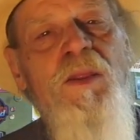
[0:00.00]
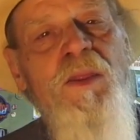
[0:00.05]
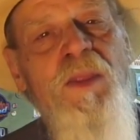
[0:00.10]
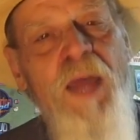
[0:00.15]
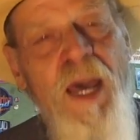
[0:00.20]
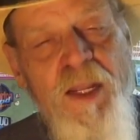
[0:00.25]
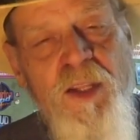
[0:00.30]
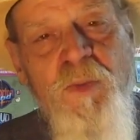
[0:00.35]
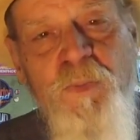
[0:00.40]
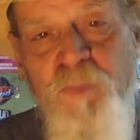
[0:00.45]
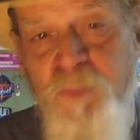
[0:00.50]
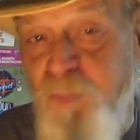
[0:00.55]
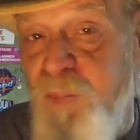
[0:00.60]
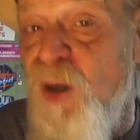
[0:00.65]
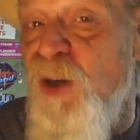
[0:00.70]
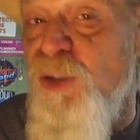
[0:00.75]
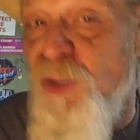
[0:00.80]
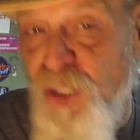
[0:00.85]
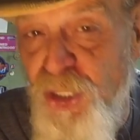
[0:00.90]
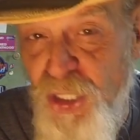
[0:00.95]
That's
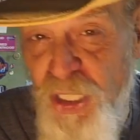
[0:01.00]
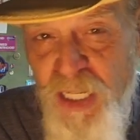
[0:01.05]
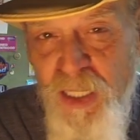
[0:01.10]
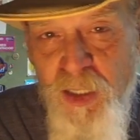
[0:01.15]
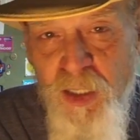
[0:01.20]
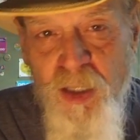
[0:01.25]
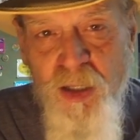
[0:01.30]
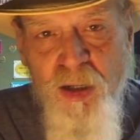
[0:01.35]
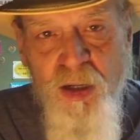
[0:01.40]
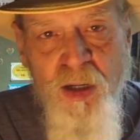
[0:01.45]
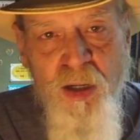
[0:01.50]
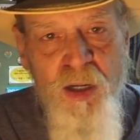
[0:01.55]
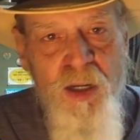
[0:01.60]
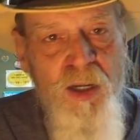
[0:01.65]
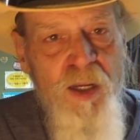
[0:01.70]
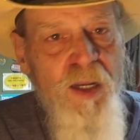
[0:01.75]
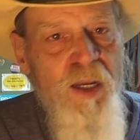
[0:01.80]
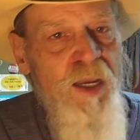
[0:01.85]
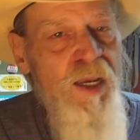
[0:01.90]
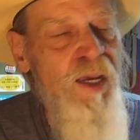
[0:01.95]
bullshit.
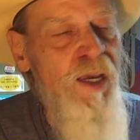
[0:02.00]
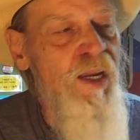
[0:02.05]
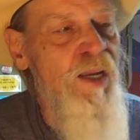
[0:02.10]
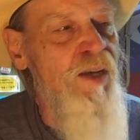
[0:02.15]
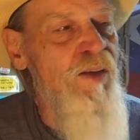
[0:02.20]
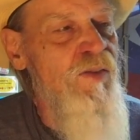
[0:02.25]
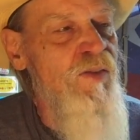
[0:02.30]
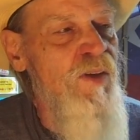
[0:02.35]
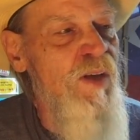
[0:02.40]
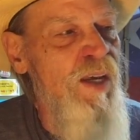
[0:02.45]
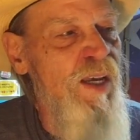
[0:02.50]
And it's,